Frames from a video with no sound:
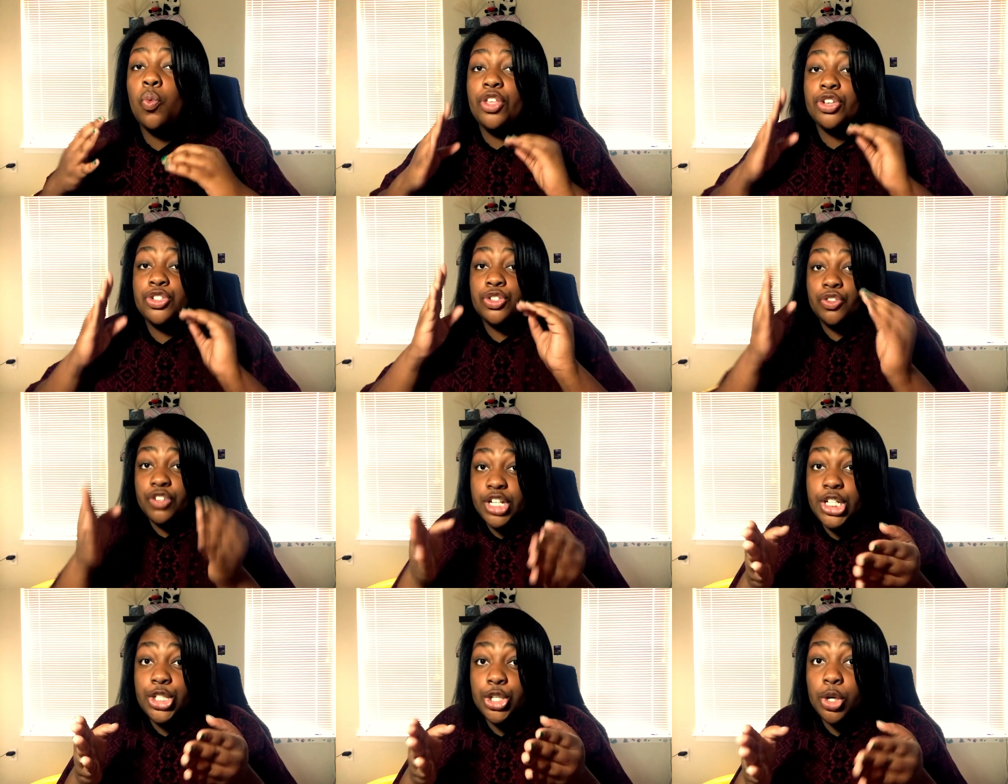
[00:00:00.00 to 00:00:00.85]
the
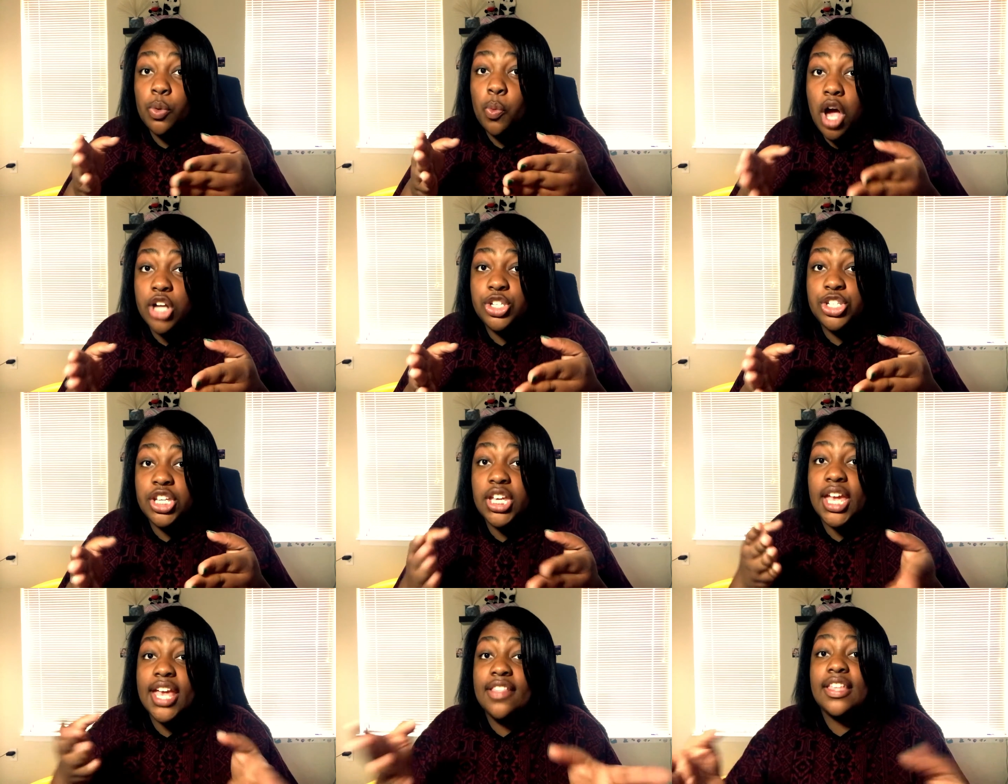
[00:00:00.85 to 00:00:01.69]
screen you're
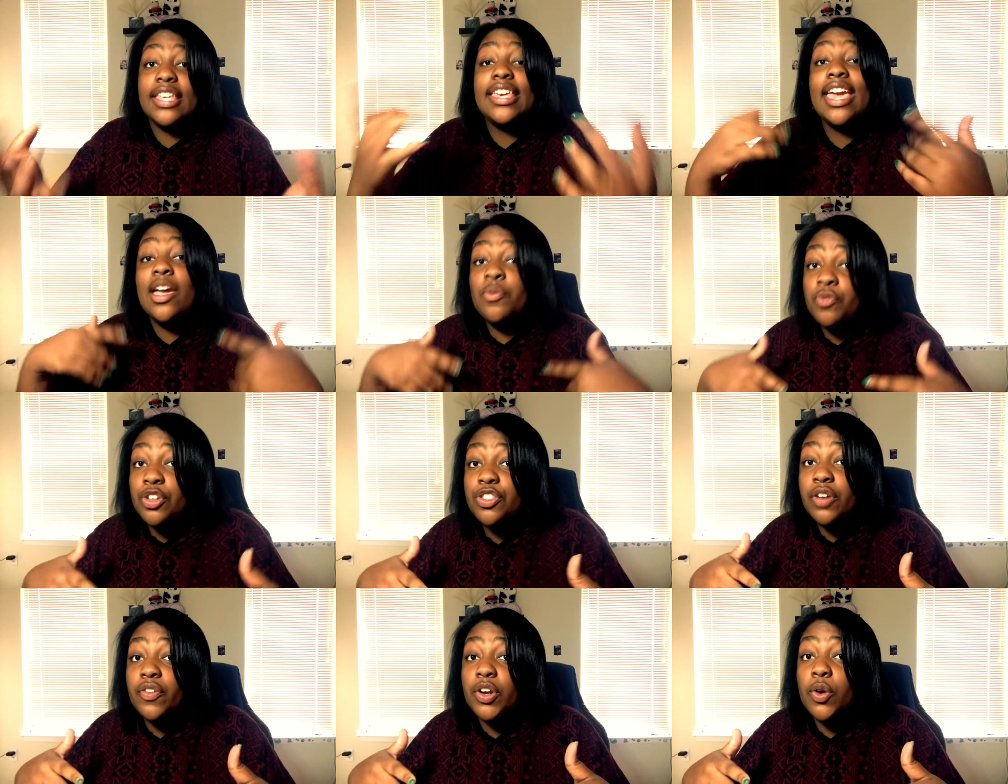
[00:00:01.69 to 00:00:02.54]
watching and the camera
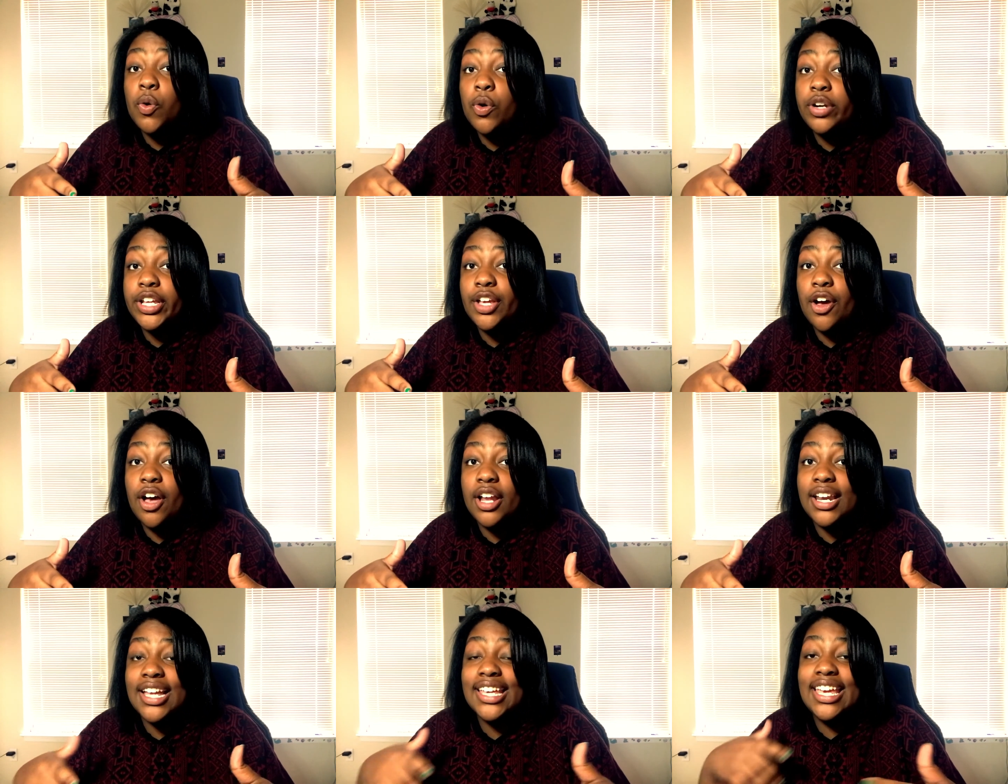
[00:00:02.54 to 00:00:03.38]
they're recording
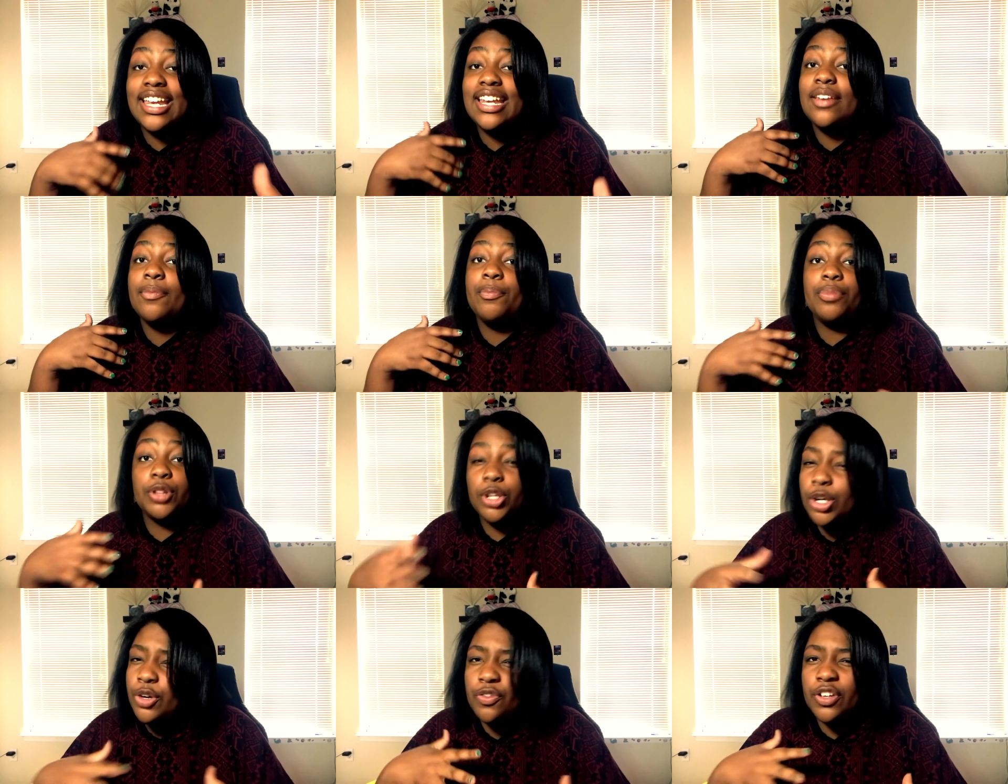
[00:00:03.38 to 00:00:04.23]
on can
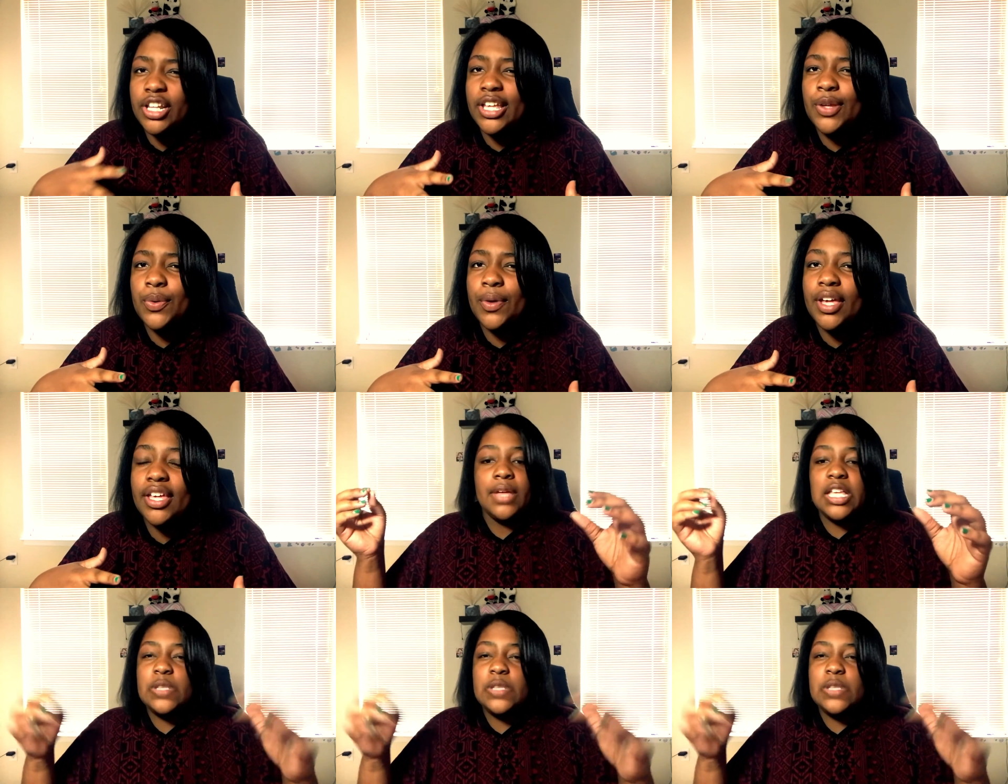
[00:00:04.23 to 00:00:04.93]
blur really quick,